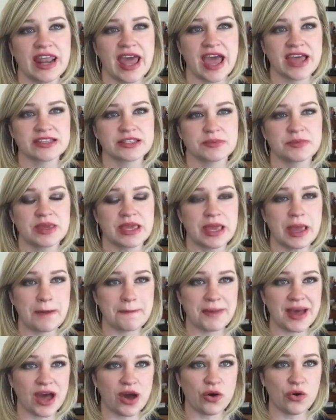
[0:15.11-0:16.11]
ask me
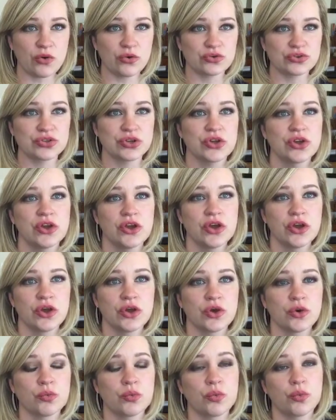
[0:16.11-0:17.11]
about
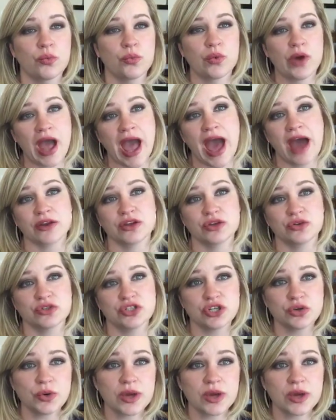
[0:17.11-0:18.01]
how do you do